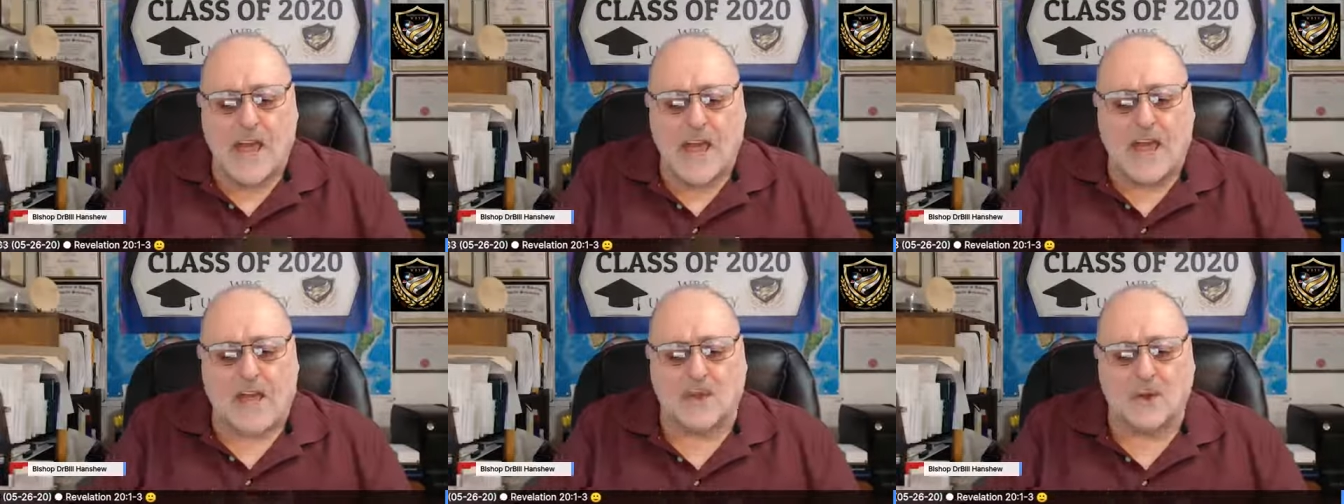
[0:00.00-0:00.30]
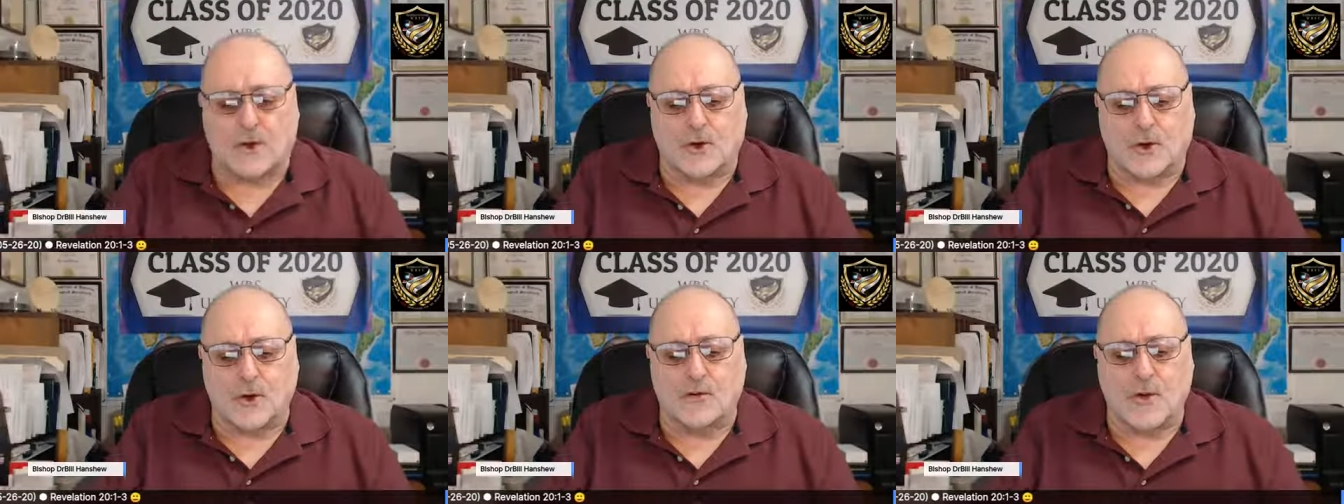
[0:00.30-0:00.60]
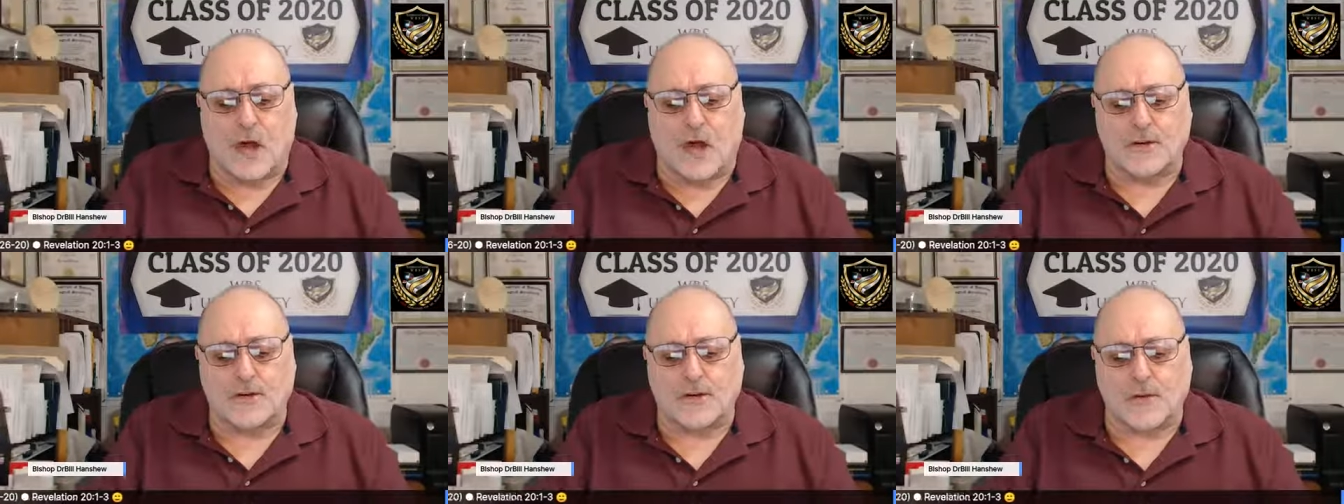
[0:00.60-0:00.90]
and do
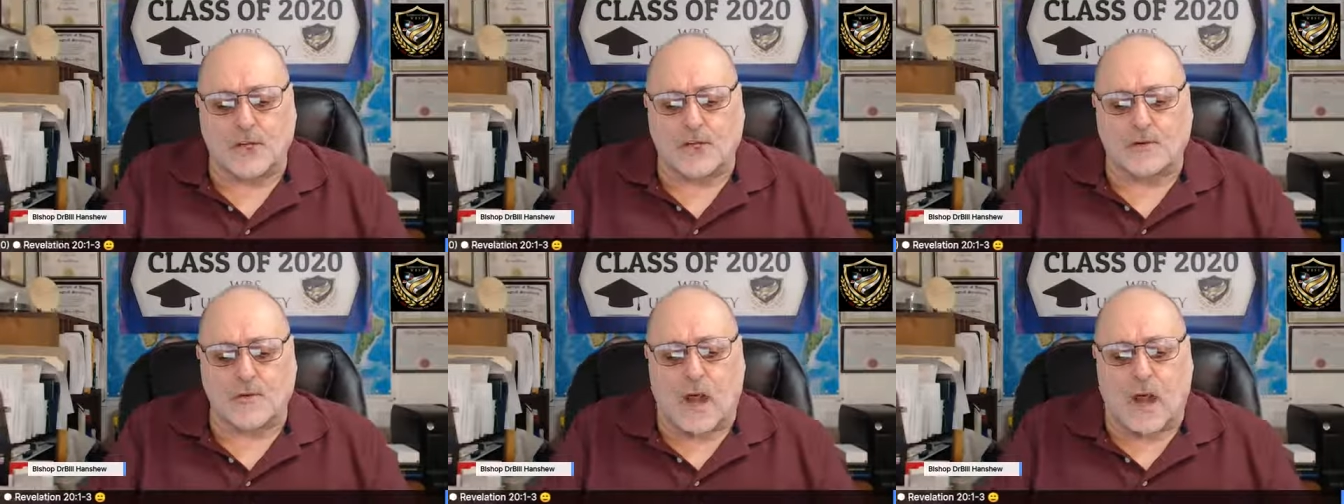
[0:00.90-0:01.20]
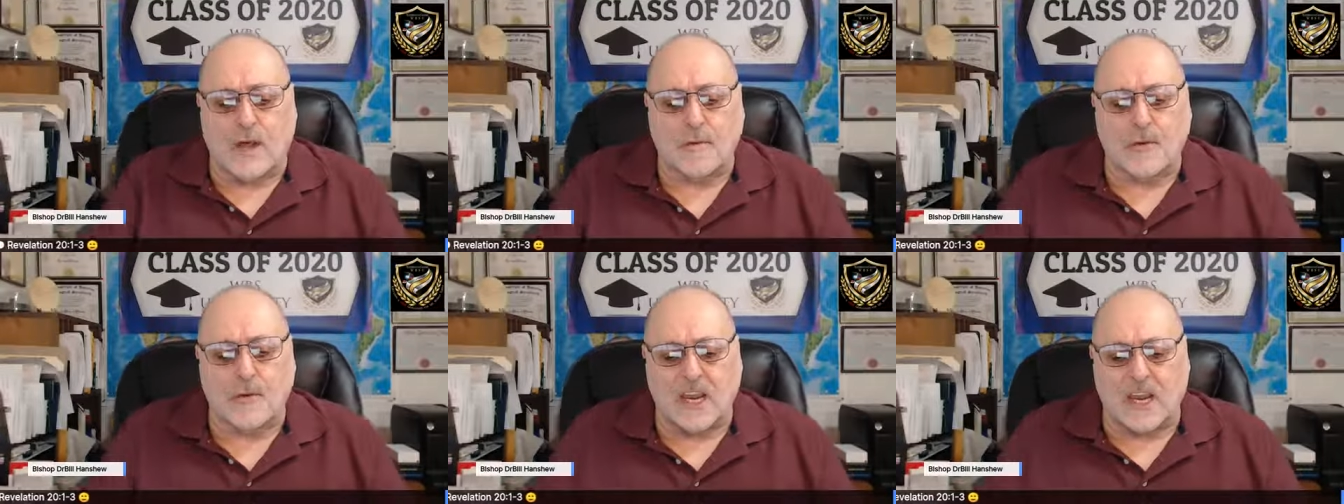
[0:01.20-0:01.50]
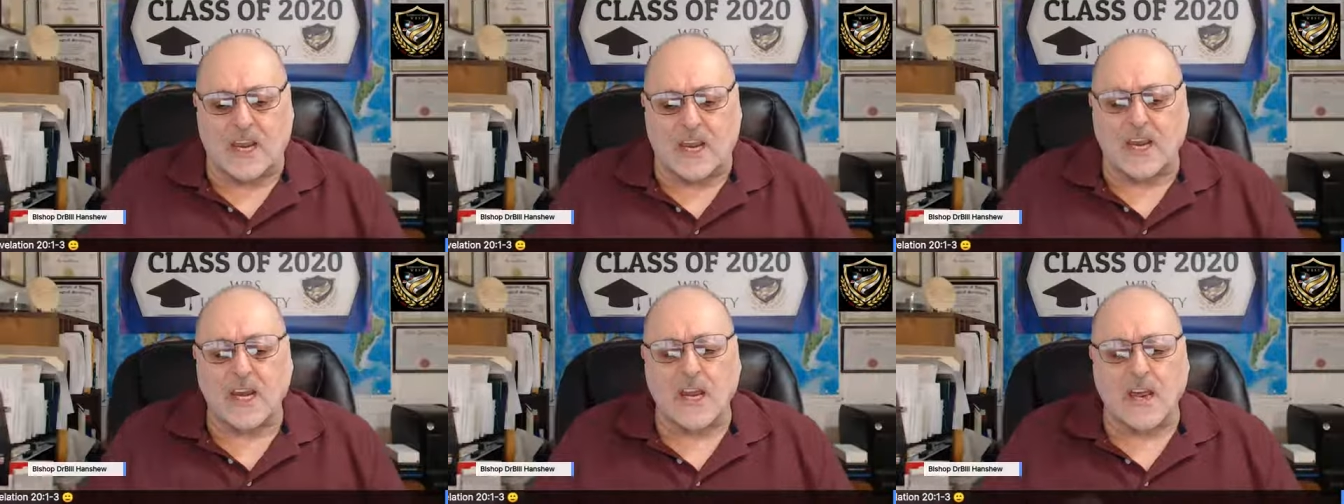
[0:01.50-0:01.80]
not describe
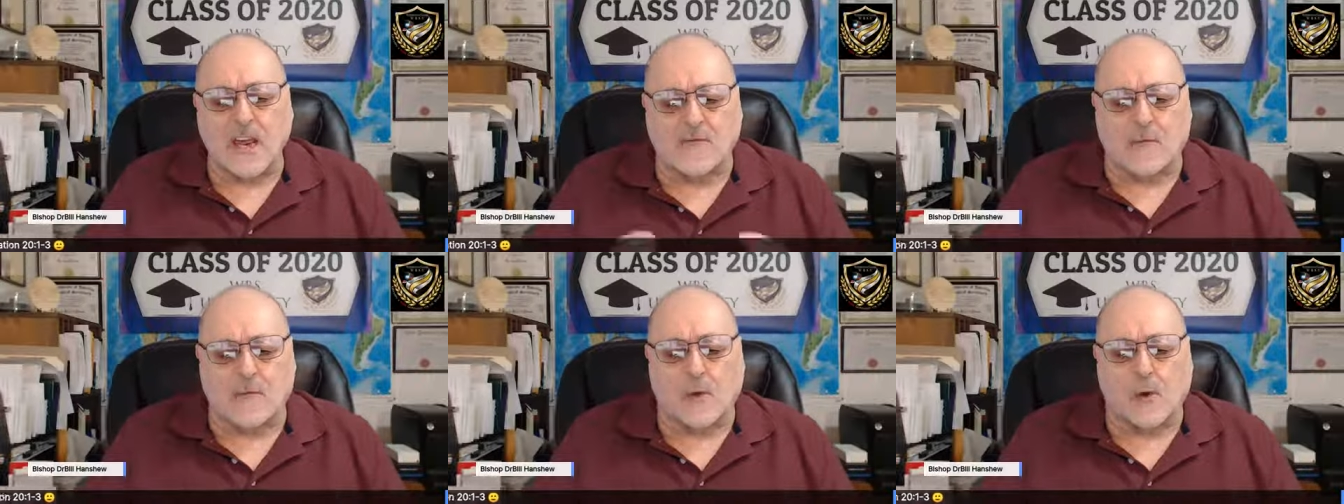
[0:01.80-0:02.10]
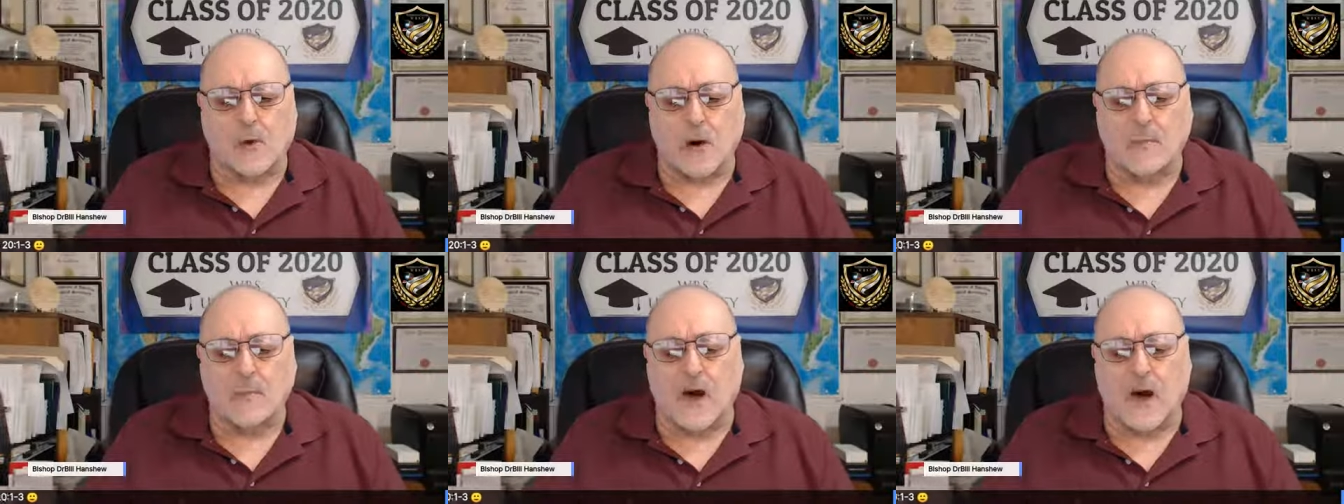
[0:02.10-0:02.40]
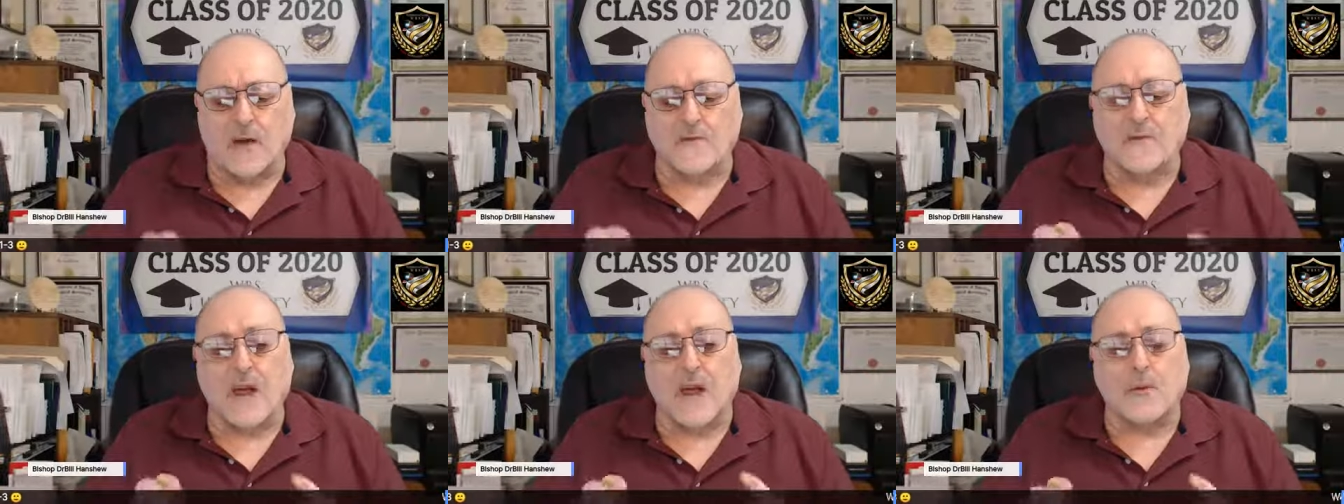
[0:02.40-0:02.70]
any form
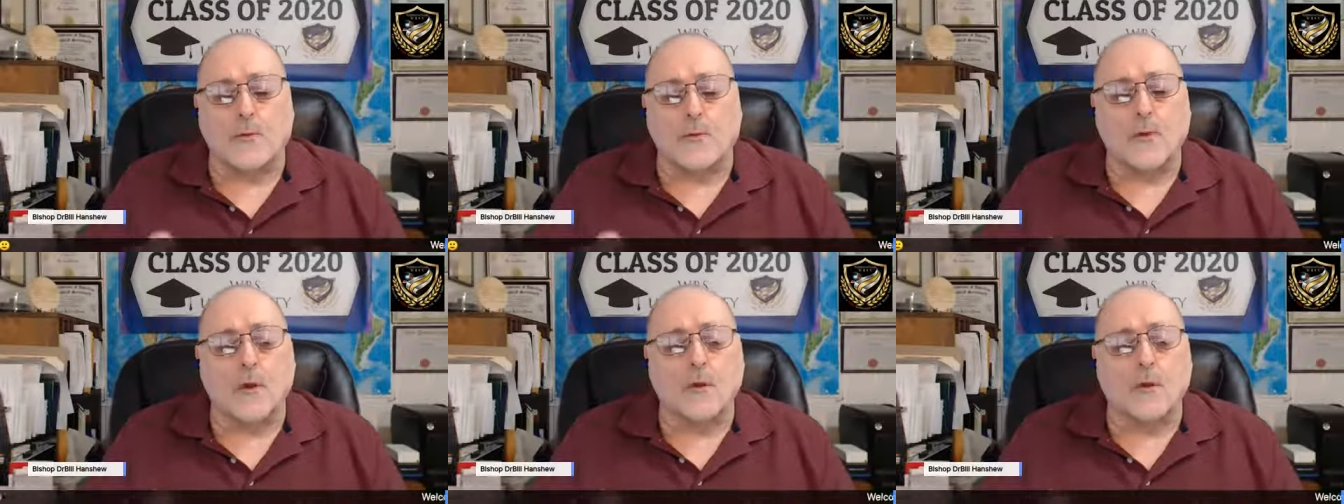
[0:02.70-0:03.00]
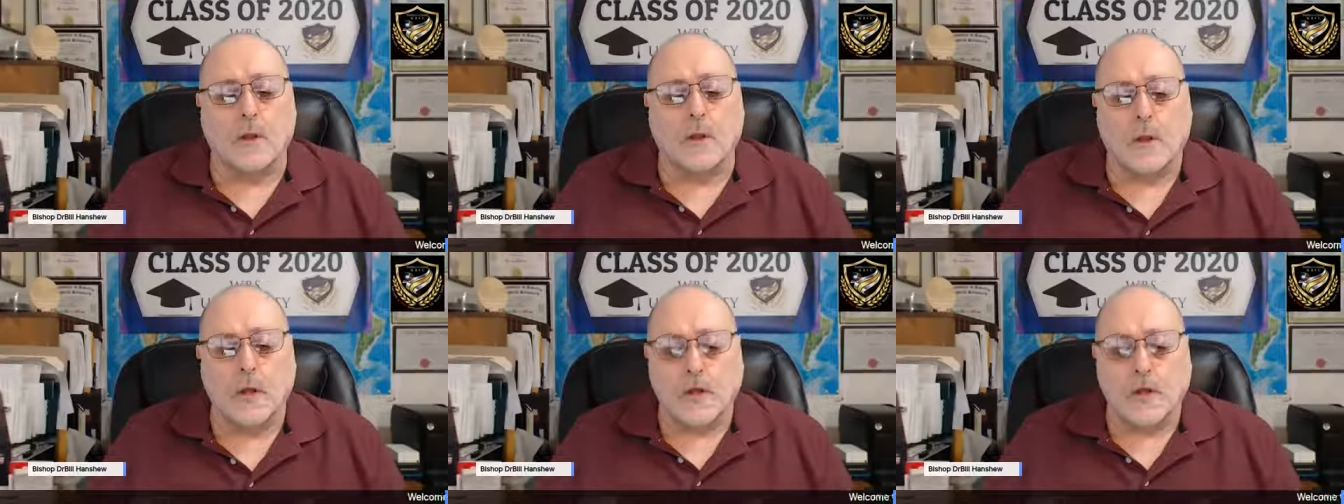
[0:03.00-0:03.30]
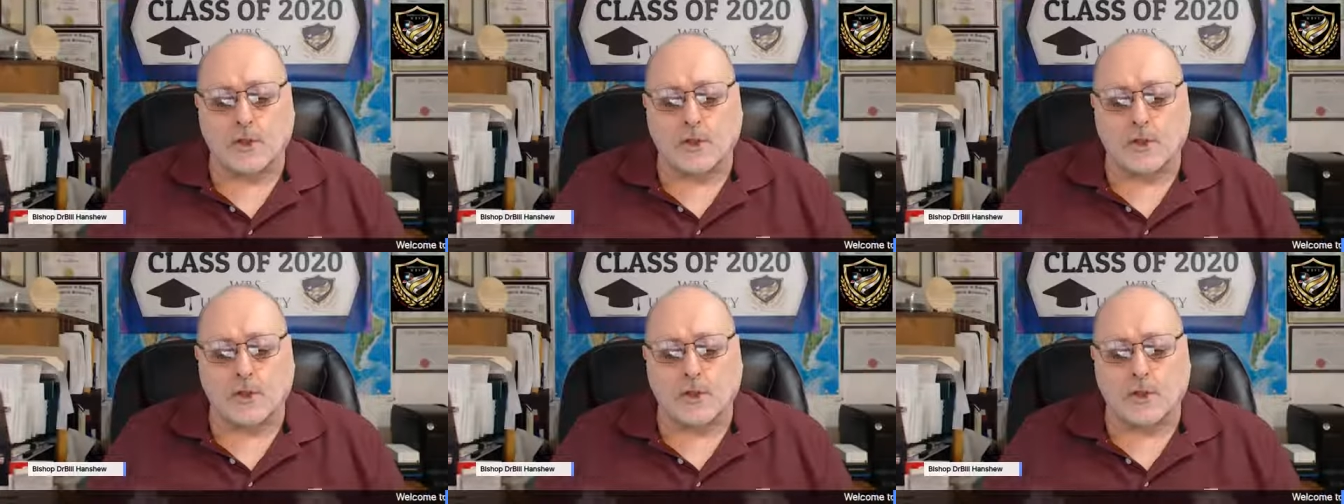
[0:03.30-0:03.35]
of a real